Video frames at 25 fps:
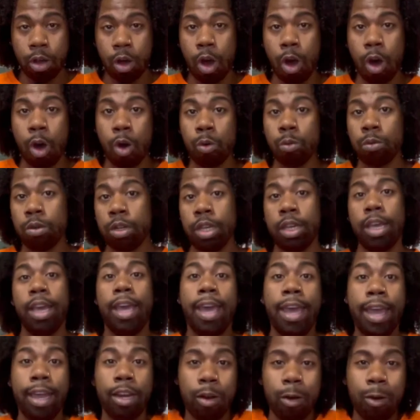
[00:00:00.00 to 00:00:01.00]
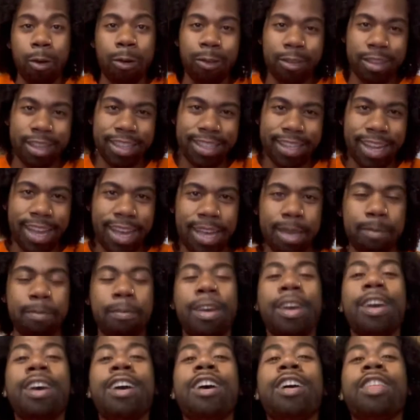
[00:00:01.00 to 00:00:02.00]
only and all the time,
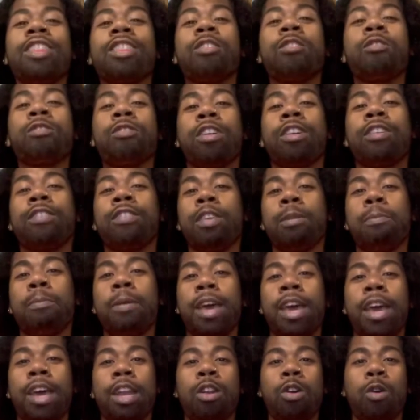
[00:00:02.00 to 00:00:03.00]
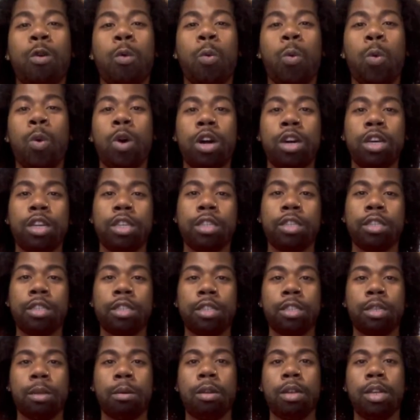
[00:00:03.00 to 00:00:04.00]
the front of the bed
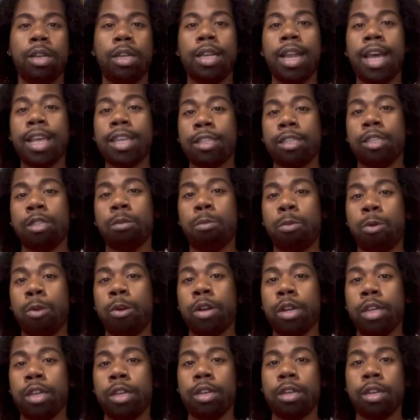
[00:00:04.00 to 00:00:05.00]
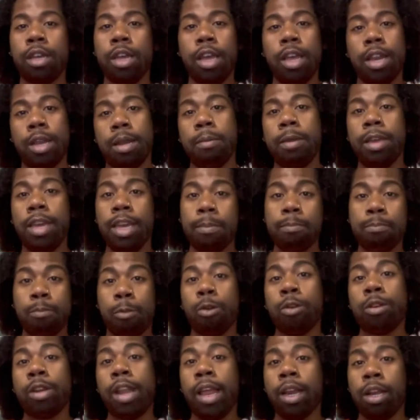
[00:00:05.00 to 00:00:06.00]
was less supported and
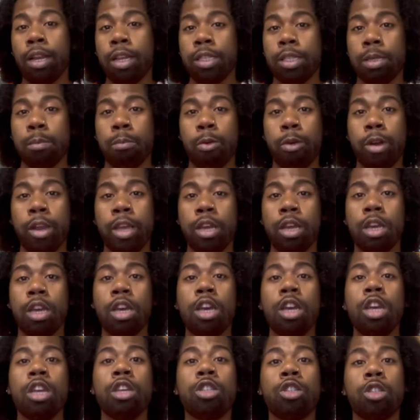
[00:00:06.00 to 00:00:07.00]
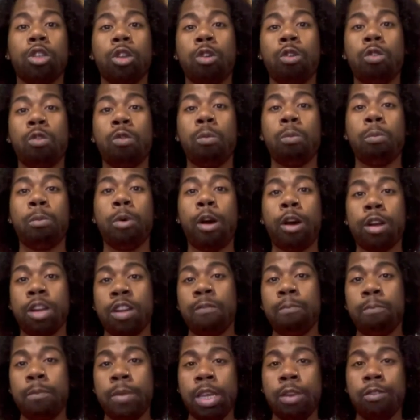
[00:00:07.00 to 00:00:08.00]
more likely to break. So part of
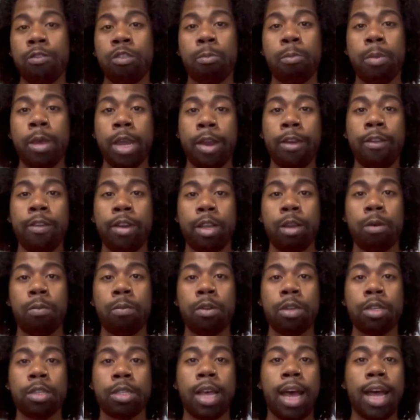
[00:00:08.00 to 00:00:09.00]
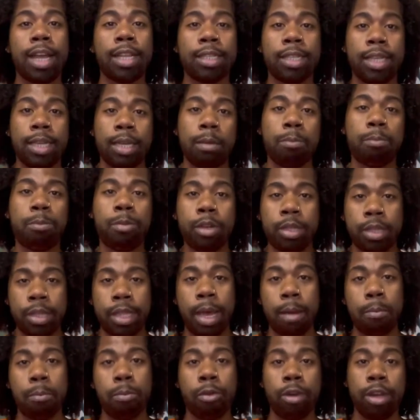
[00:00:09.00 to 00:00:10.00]
me repairing it was I did put
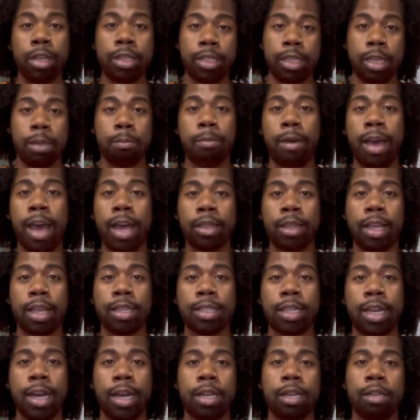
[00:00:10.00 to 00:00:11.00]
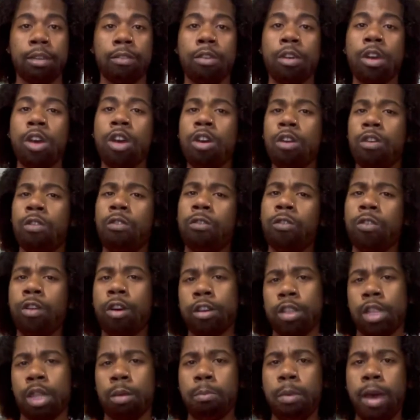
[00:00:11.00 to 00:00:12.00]
that bracing back that's kind of
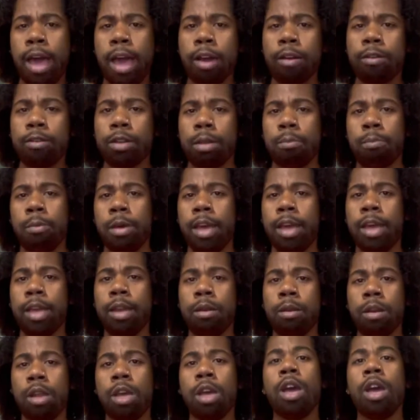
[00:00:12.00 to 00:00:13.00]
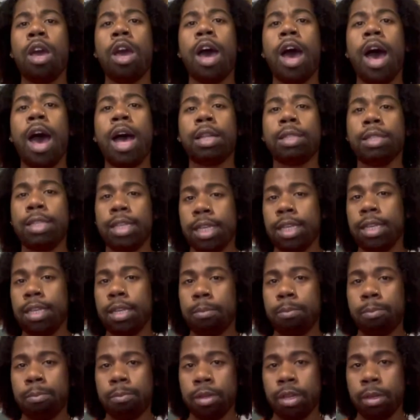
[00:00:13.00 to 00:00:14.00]
farther back on the bed. I did
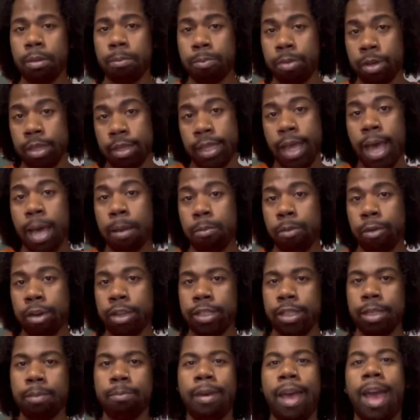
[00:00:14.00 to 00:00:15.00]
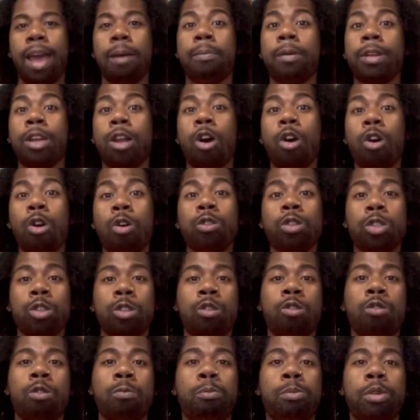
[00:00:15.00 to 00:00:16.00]
put that bracing back, but I
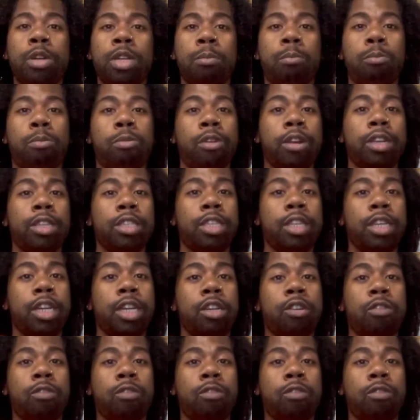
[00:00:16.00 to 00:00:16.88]
also put bracing in the